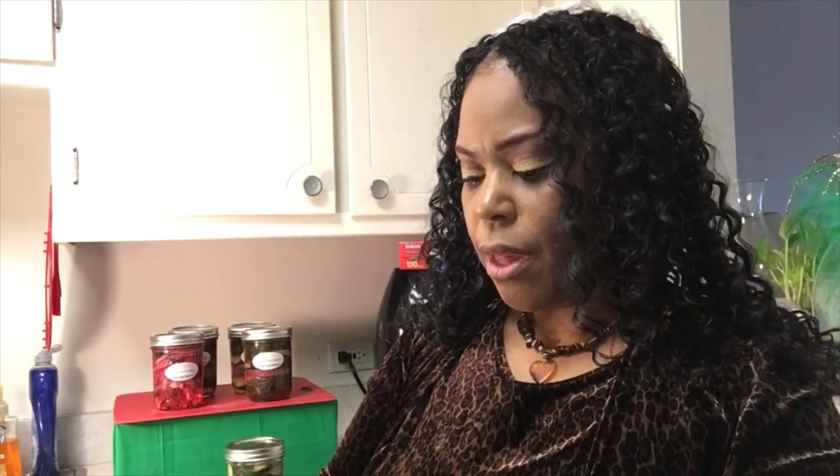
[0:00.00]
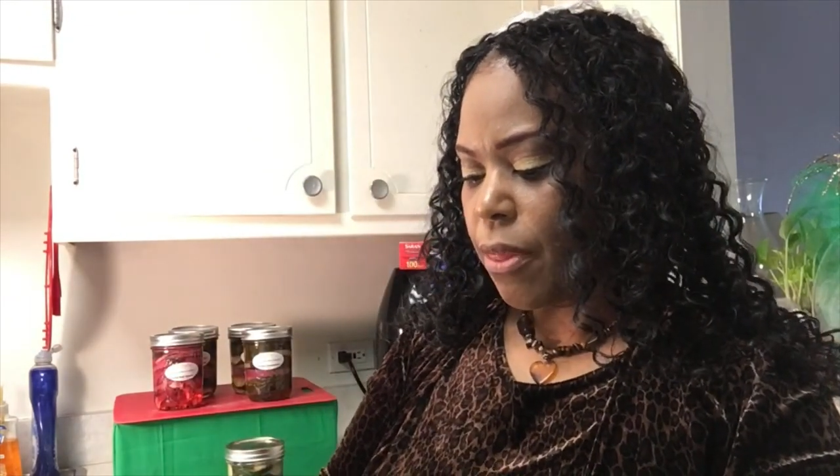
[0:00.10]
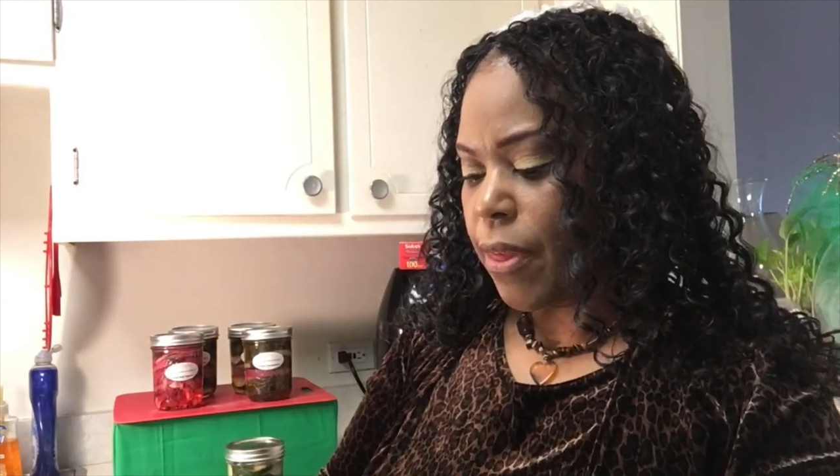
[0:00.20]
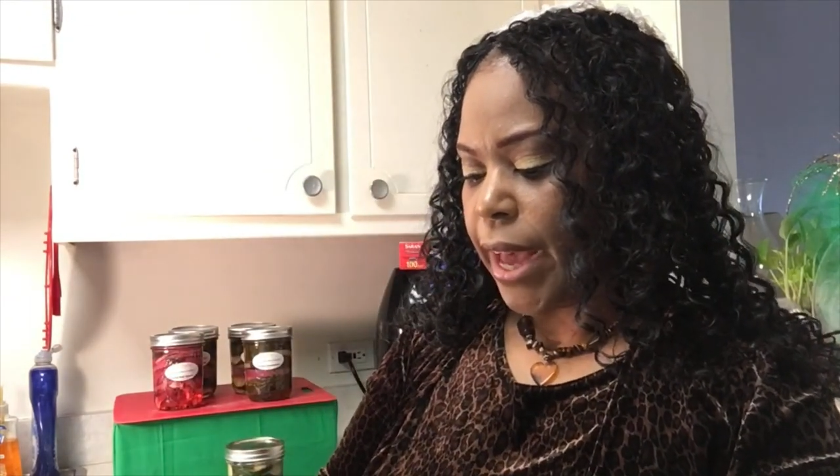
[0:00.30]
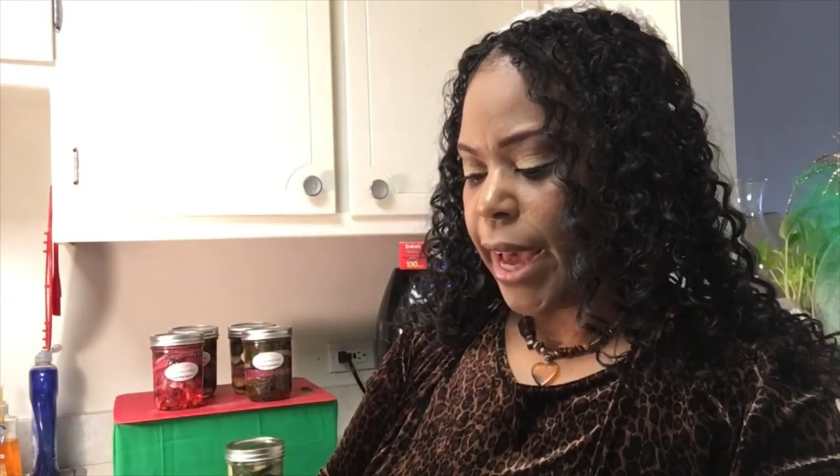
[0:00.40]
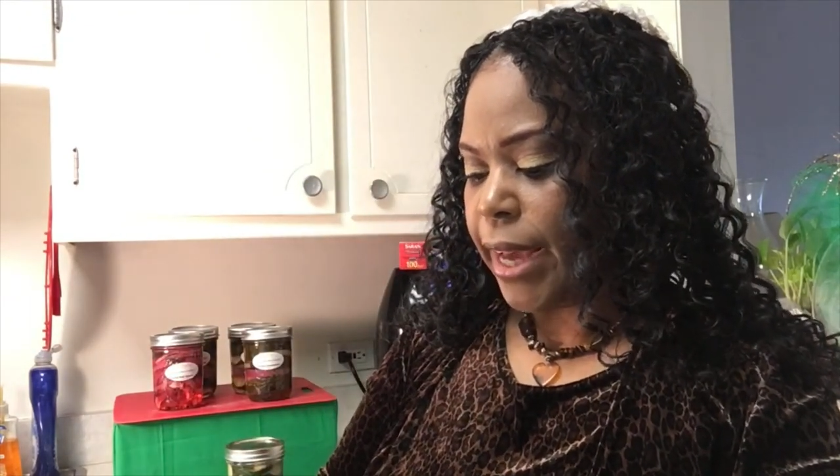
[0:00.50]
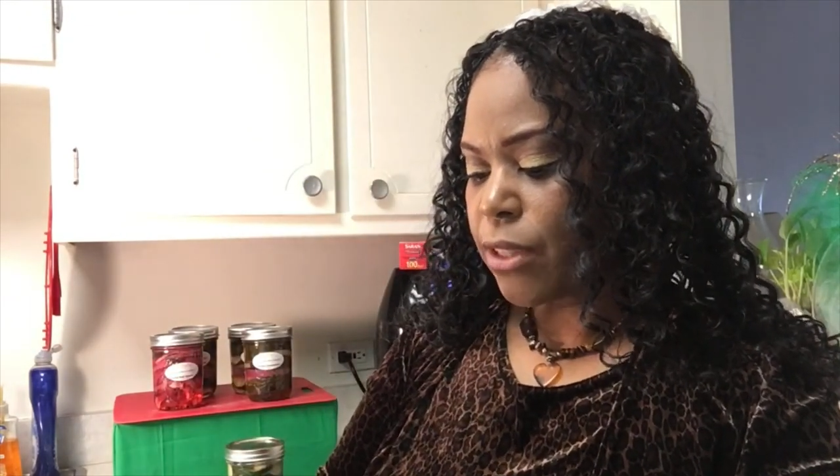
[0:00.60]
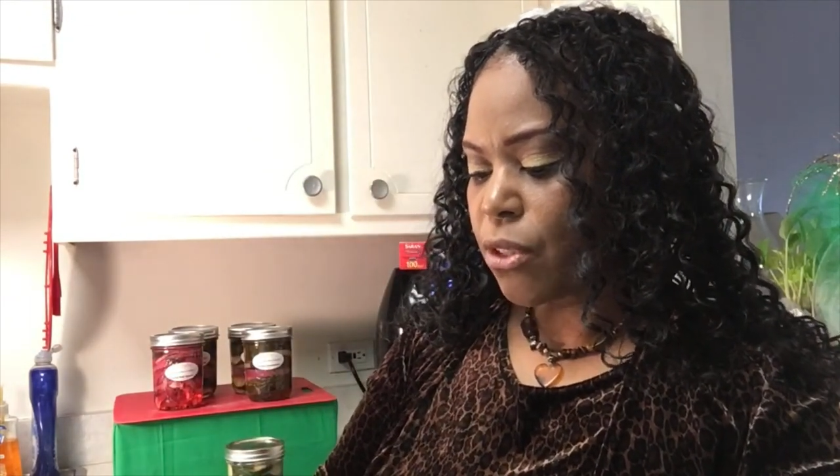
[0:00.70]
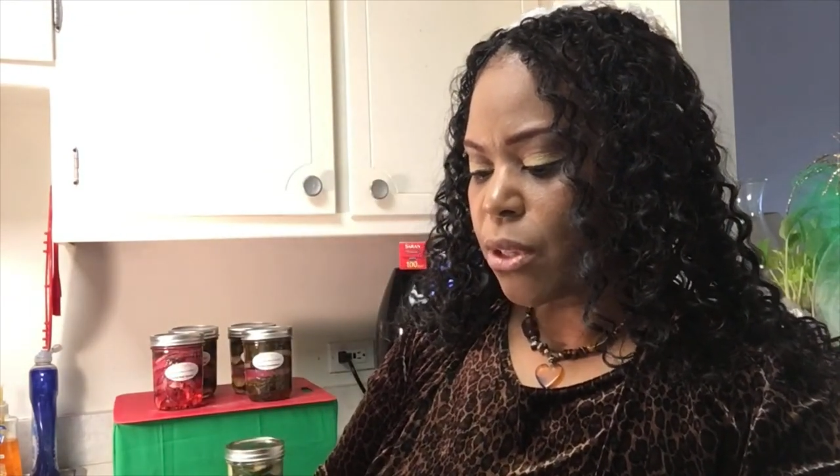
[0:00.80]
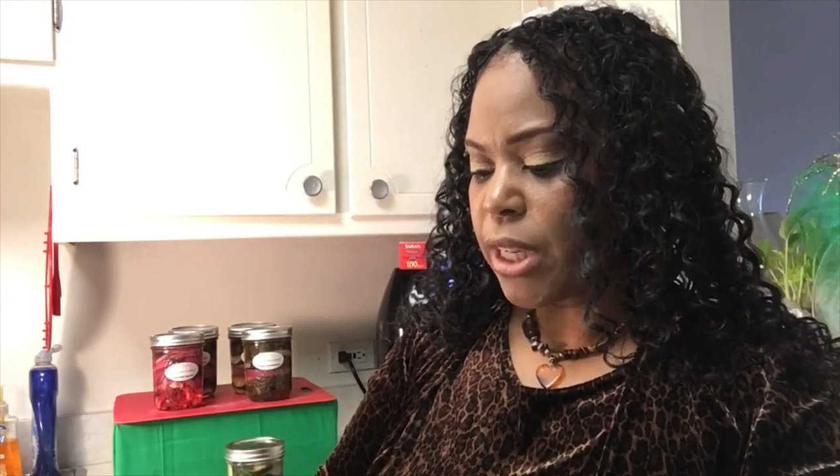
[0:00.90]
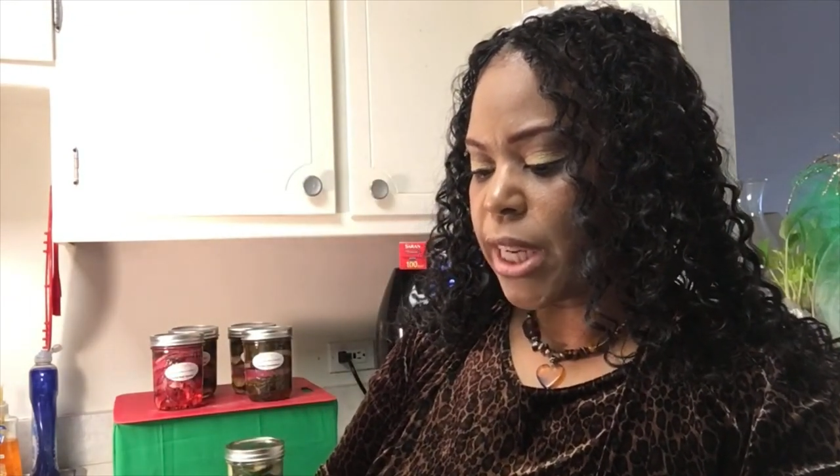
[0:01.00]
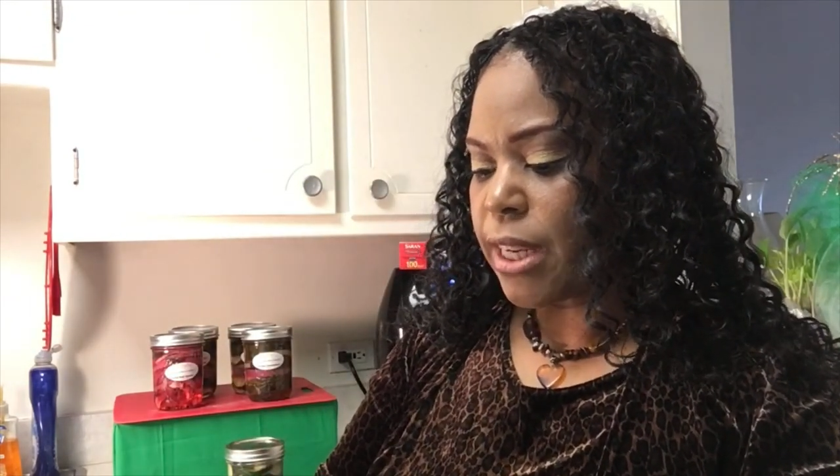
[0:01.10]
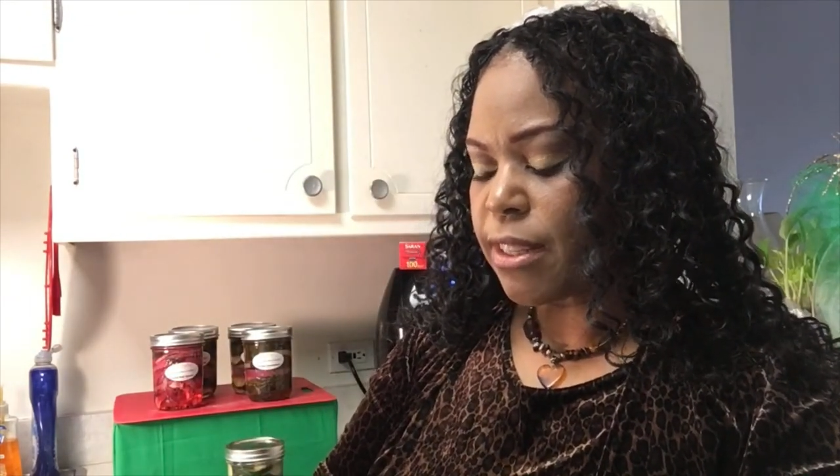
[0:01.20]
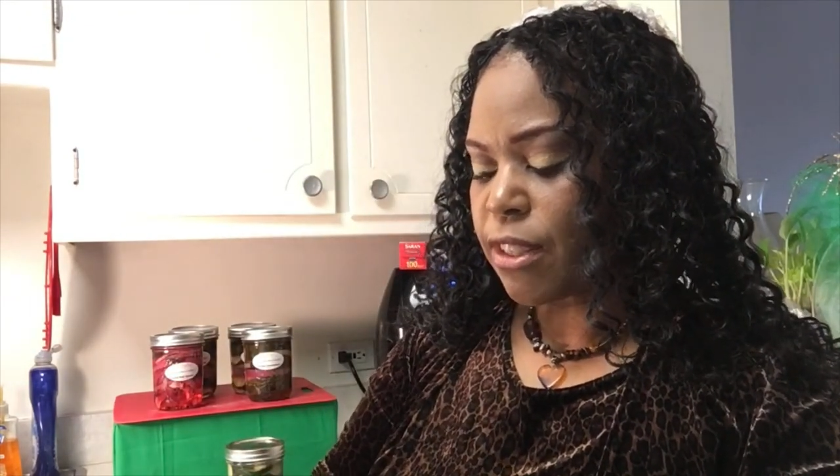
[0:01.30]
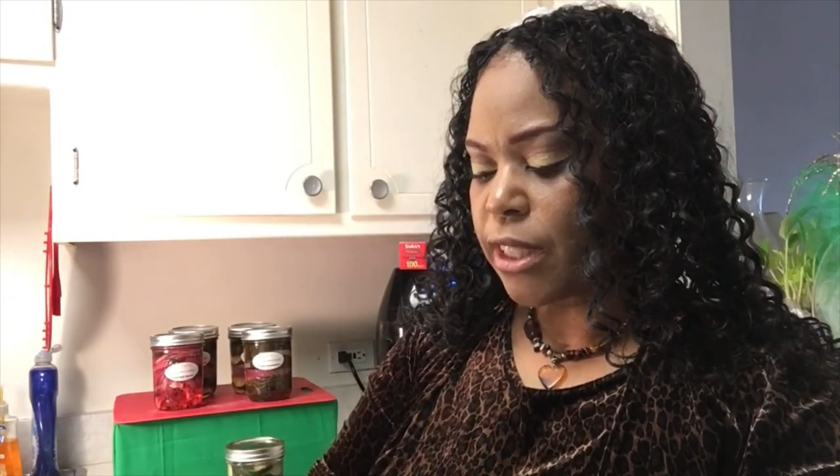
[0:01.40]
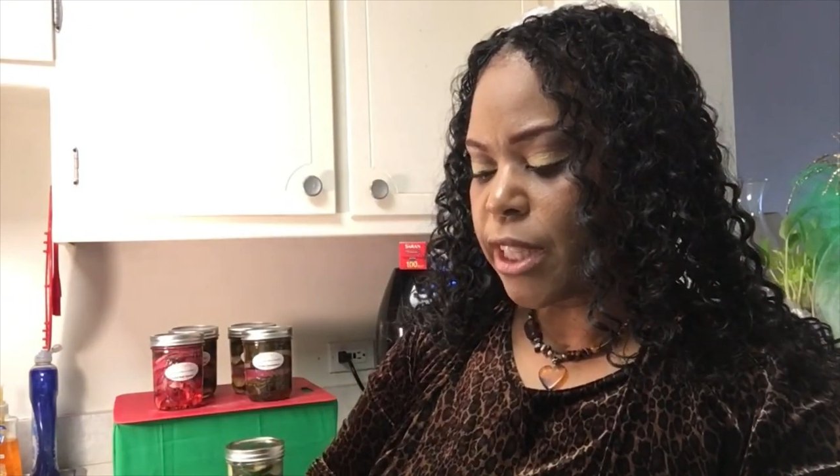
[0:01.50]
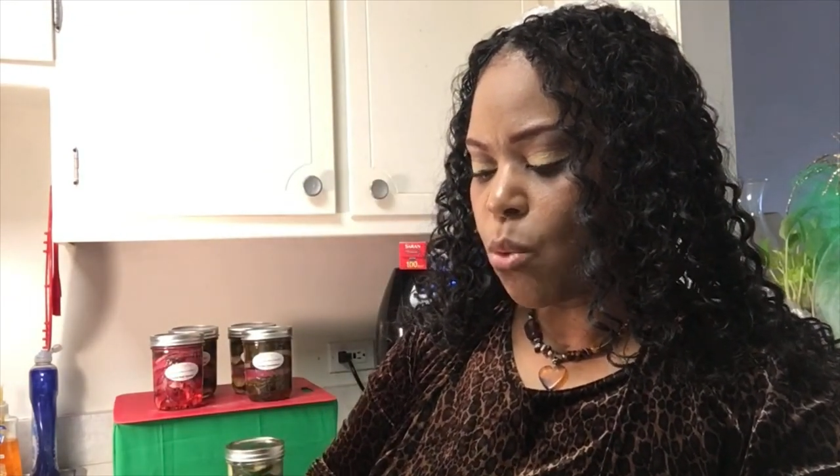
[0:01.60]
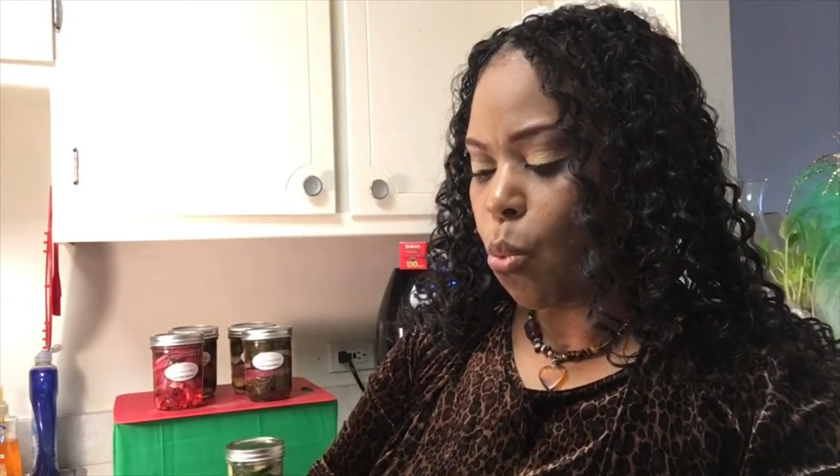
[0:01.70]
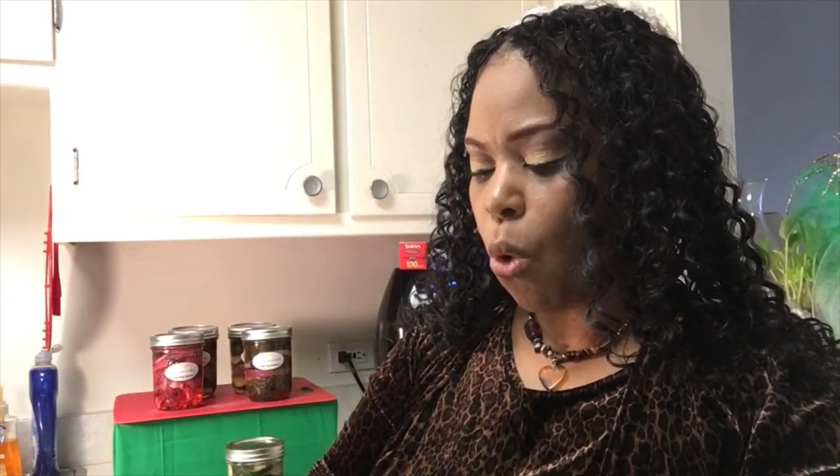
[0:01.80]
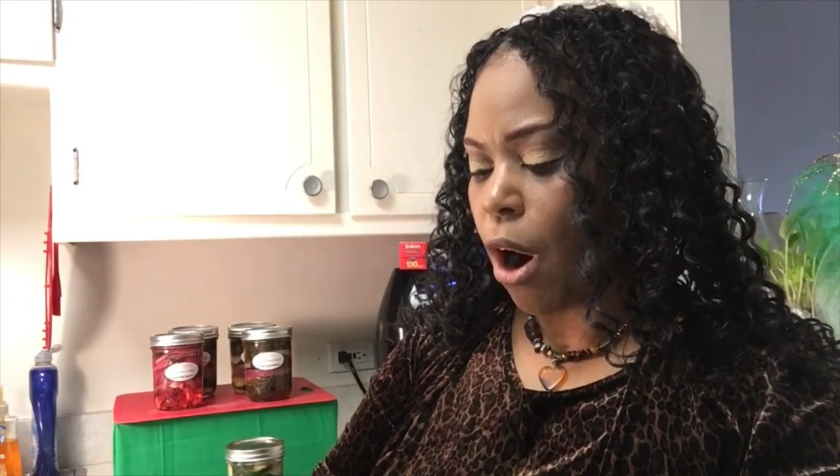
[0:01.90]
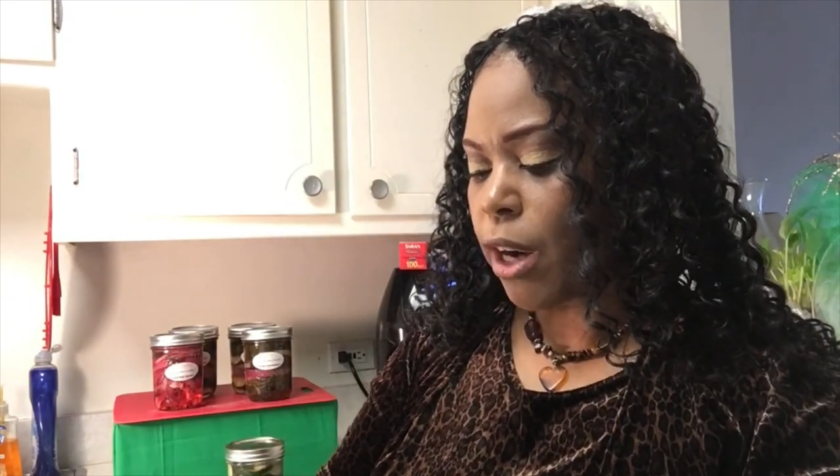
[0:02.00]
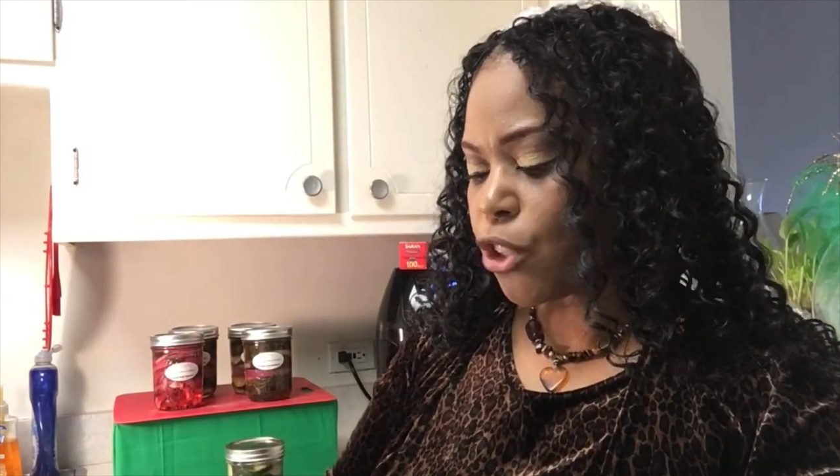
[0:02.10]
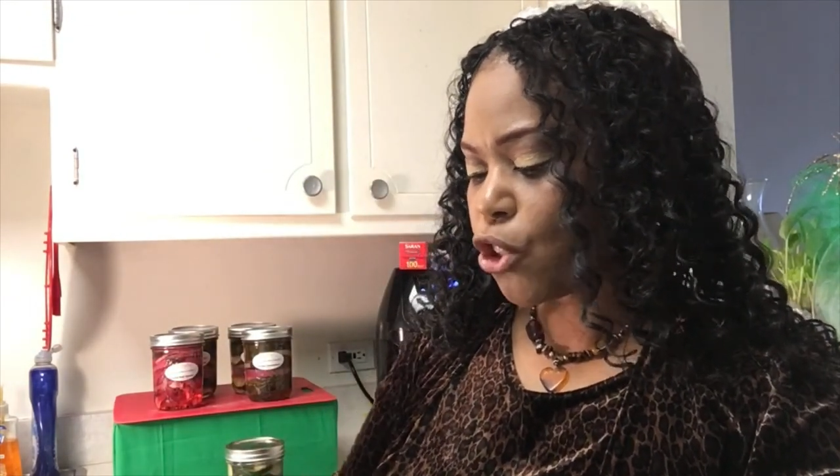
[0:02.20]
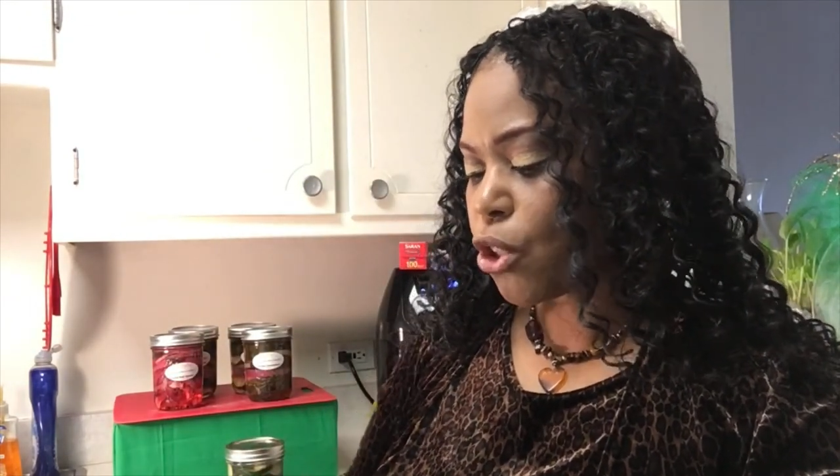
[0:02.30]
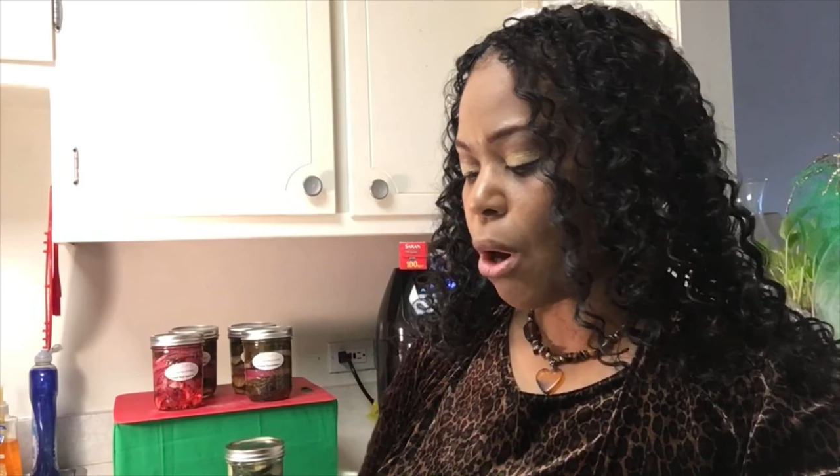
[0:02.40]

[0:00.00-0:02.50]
that easily wash